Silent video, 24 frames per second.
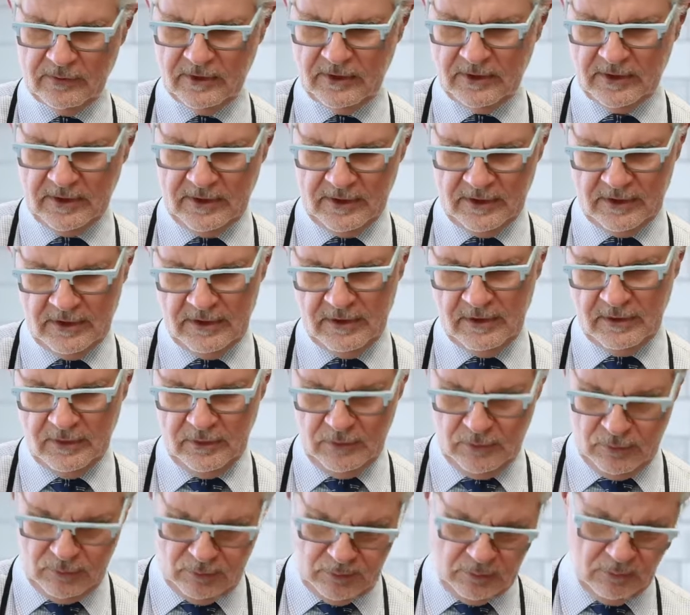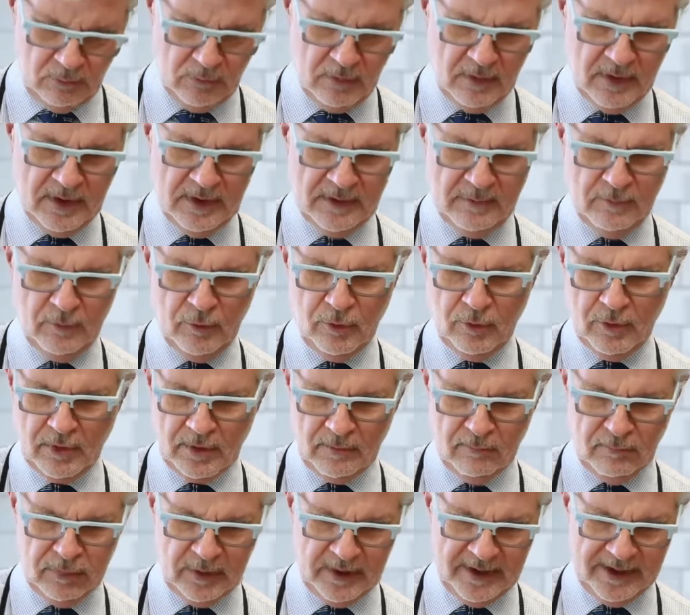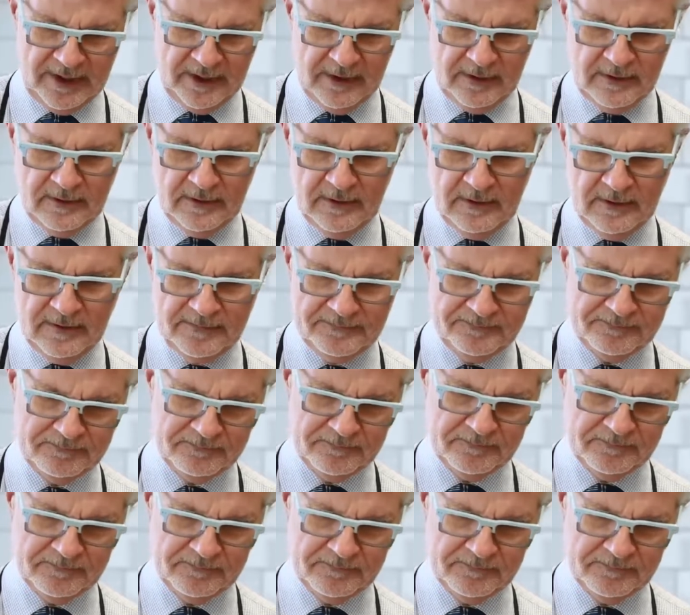we're going to do one more blend.